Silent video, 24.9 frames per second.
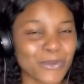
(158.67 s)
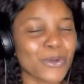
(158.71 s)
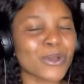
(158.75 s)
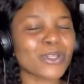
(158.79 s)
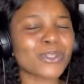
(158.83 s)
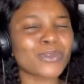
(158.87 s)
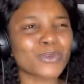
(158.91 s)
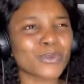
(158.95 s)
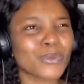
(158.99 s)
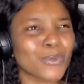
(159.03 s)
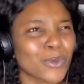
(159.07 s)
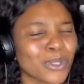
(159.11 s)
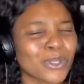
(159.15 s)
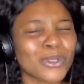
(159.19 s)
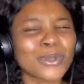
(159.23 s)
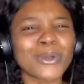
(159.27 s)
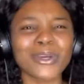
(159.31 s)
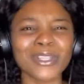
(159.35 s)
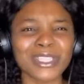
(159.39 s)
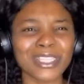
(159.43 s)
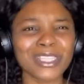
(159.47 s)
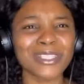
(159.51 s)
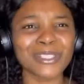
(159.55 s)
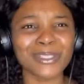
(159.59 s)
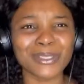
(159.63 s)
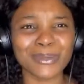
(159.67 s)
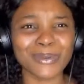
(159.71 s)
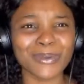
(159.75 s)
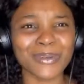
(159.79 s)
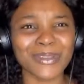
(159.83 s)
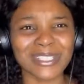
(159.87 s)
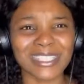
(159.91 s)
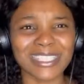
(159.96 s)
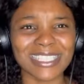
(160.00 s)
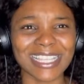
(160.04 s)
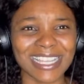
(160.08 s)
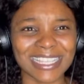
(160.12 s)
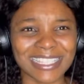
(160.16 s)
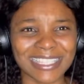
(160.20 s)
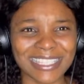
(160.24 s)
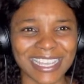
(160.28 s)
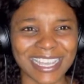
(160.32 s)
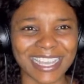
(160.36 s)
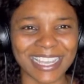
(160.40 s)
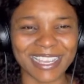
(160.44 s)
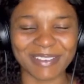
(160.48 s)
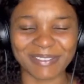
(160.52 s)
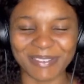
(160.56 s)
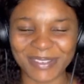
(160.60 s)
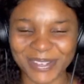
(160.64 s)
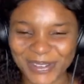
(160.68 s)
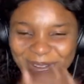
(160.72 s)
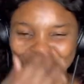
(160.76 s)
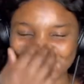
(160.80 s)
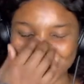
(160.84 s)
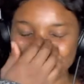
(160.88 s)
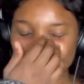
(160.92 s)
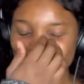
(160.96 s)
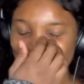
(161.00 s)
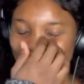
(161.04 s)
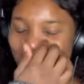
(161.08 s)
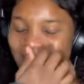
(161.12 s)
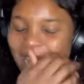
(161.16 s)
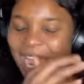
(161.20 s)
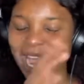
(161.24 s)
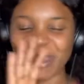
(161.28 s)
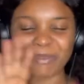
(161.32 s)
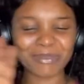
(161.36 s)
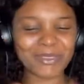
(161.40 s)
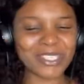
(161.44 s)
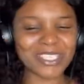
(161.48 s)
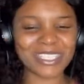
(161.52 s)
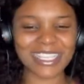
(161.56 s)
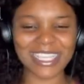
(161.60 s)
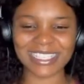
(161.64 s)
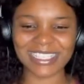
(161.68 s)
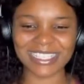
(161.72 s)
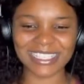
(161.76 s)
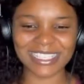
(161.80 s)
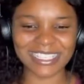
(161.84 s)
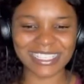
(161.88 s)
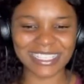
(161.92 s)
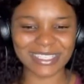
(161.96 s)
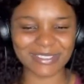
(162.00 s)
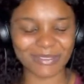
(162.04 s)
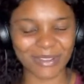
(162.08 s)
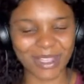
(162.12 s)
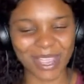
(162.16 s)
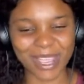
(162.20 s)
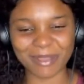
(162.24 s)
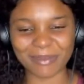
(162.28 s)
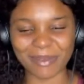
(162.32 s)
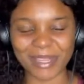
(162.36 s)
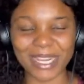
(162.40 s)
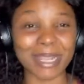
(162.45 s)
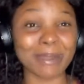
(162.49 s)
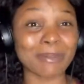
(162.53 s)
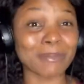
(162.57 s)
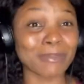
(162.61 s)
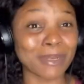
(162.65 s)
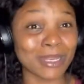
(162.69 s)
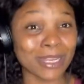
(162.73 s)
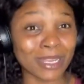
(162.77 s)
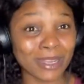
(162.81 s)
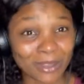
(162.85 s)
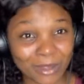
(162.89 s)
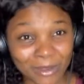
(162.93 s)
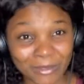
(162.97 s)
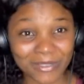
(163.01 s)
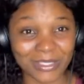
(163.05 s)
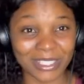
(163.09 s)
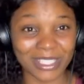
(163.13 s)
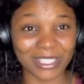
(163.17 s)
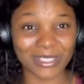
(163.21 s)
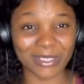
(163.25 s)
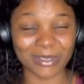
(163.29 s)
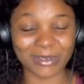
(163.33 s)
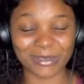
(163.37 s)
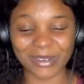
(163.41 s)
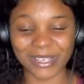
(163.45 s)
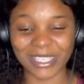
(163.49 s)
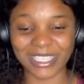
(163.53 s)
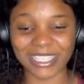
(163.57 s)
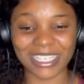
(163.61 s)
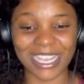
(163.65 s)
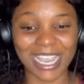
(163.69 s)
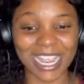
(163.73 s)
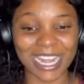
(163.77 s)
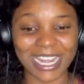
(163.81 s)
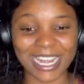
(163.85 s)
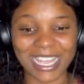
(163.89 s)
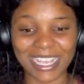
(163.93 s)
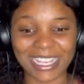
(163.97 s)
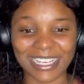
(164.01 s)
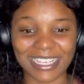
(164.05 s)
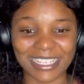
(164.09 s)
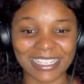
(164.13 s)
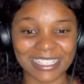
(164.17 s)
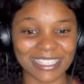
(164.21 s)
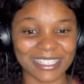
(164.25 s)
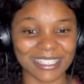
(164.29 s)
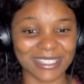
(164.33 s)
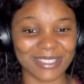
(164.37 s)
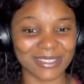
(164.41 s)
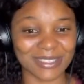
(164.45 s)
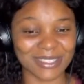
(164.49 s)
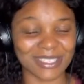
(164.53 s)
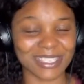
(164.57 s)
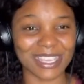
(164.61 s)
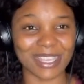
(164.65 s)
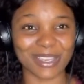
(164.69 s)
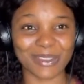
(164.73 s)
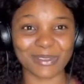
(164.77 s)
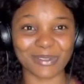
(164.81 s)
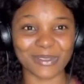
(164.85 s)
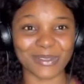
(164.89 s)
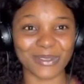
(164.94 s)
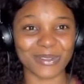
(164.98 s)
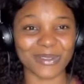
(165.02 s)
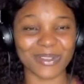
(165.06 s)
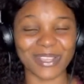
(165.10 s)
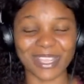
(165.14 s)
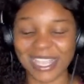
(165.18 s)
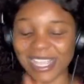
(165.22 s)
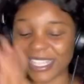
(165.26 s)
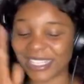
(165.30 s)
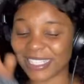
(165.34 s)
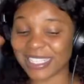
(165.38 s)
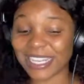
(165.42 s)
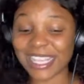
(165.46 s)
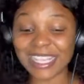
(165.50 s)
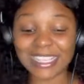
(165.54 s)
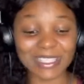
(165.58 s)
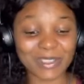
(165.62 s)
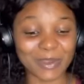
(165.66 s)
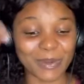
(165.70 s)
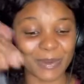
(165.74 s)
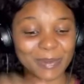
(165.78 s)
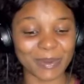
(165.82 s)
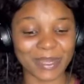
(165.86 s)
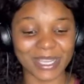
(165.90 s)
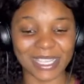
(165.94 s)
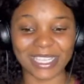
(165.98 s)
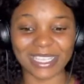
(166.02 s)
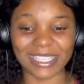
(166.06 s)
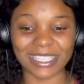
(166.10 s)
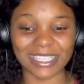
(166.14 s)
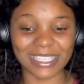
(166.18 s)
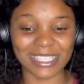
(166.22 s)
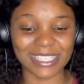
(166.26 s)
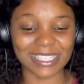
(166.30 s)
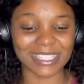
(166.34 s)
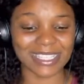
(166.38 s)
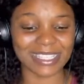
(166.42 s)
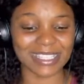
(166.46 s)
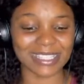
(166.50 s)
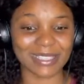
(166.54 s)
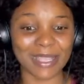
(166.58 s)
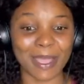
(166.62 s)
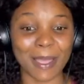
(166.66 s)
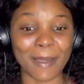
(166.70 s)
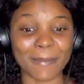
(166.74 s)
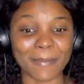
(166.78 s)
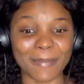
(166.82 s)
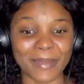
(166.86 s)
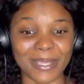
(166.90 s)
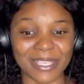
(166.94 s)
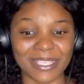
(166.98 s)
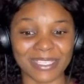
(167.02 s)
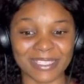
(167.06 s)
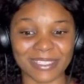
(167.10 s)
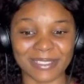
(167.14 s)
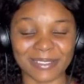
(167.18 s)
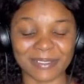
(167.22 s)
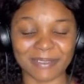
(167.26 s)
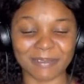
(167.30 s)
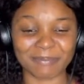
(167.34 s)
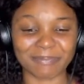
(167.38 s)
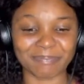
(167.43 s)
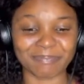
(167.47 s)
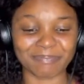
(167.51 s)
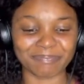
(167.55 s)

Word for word: What what got into us that time? You know, I'm just getting this vibe and I'm loving this already. I like listening to this kind of song, guys. Let's go back in. This is amazing.